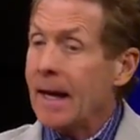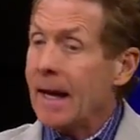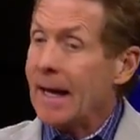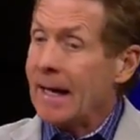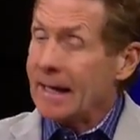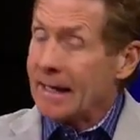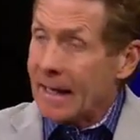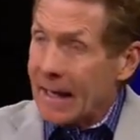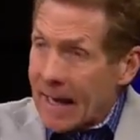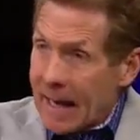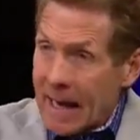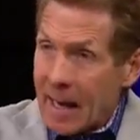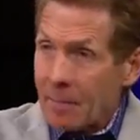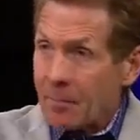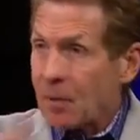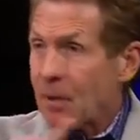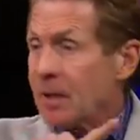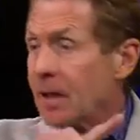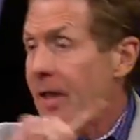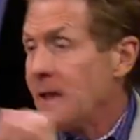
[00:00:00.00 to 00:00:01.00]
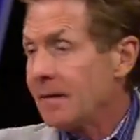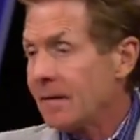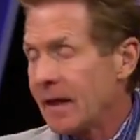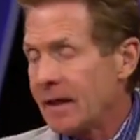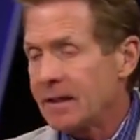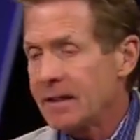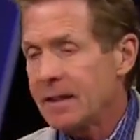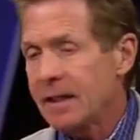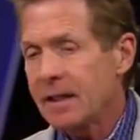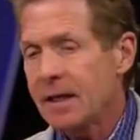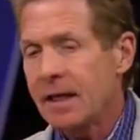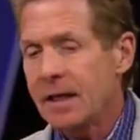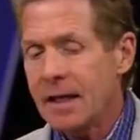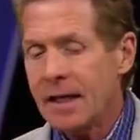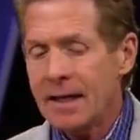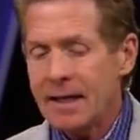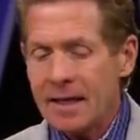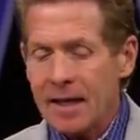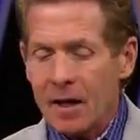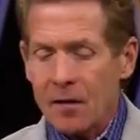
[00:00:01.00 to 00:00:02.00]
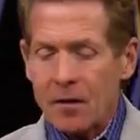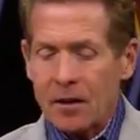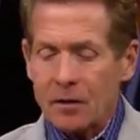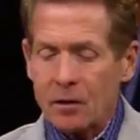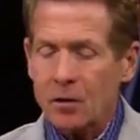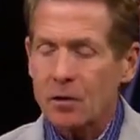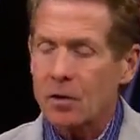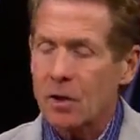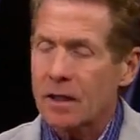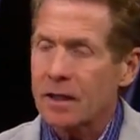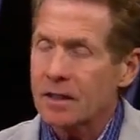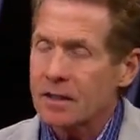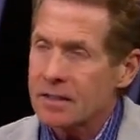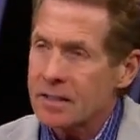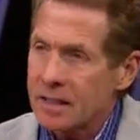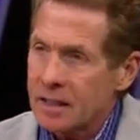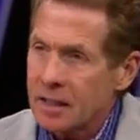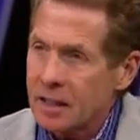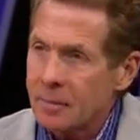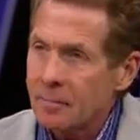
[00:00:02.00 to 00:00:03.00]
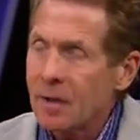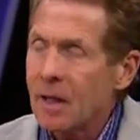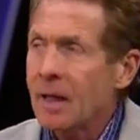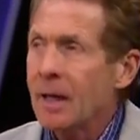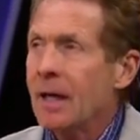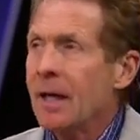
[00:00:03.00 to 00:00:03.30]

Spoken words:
And it happened, and they did it, and now they look like a team